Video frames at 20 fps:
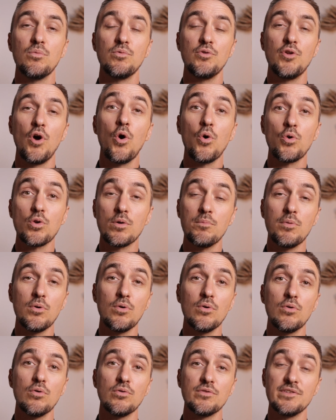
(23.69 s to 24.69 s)

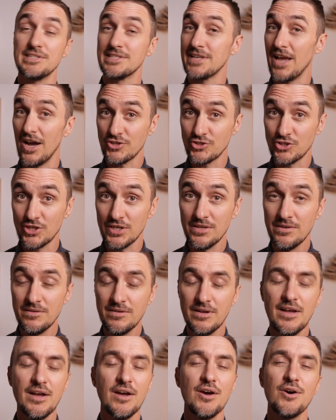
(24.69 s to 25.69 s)
notable
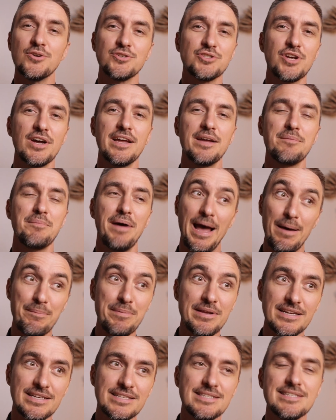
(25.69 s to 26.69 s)
discussion, which I am
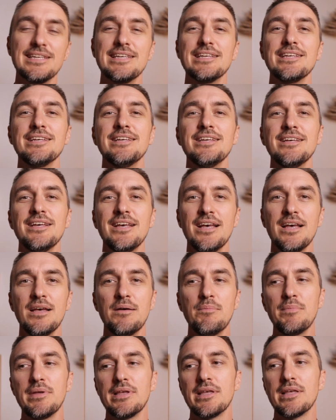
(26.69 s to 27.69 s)
happy to see
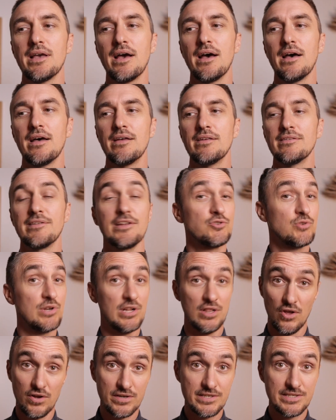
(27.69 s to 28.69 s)
because I
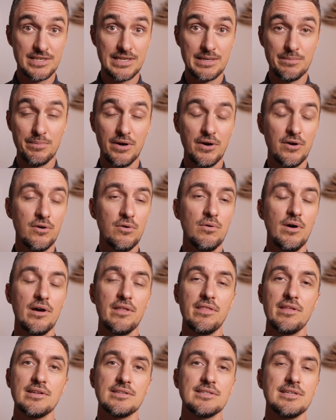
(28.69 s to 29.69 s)
treat a lot of SIBO.
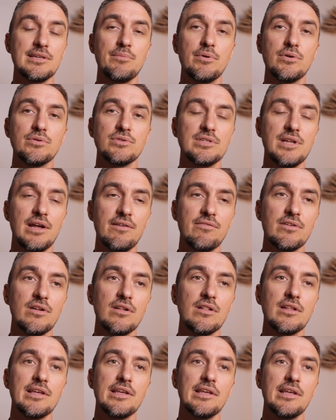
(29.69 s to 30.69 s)
I think SIBO is
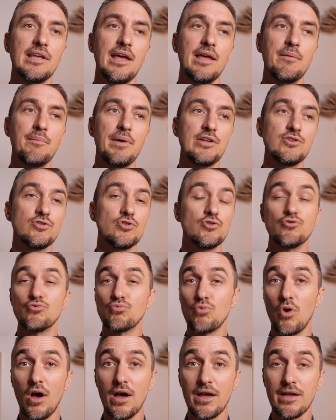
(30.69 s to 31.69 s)
definitely a major
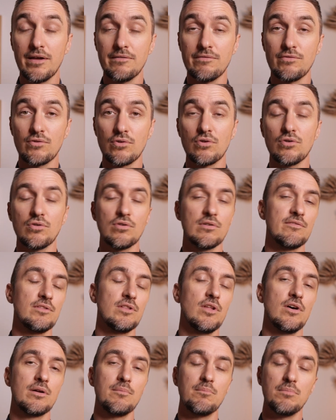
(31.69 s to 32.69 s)
driver of
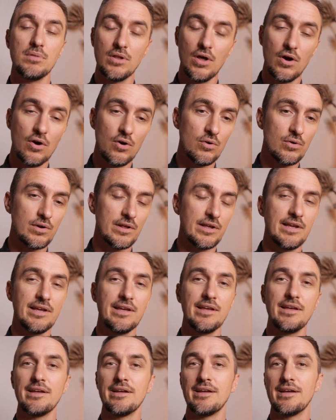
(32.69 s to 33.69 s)
a lot of
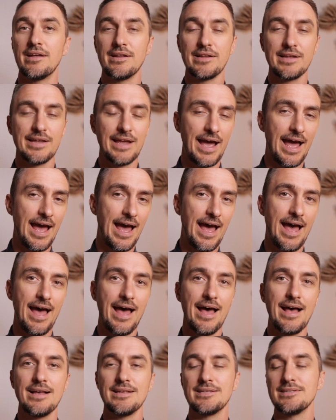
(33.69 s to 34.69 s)
bloating and
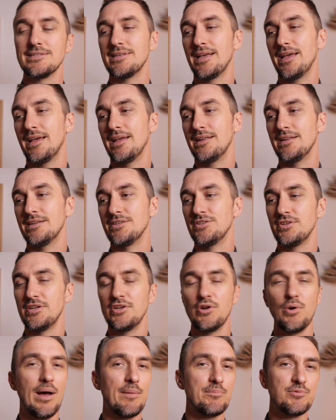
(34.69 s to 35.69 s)
gas and,
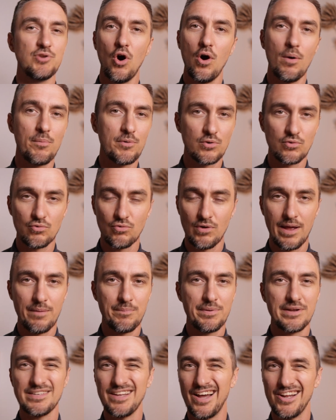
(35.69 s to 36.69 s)
you know, abdominal
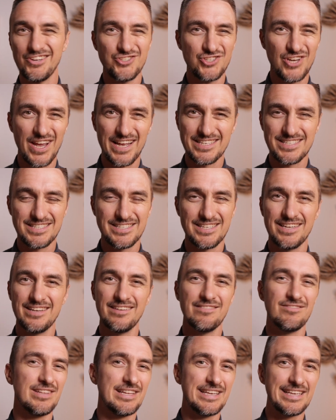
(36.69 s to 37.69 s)
cramping,
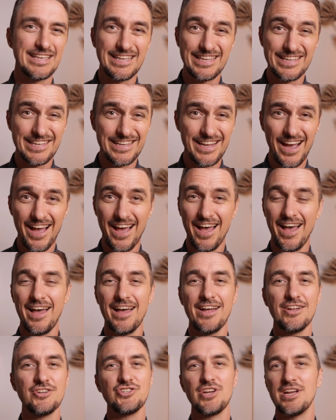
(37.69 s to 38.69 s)
digestive, leaky
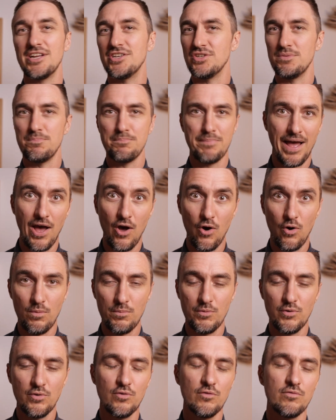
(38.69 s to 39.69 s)
gut, change in bowel
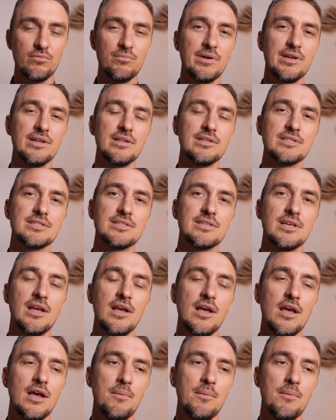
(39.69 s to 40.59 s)
movements.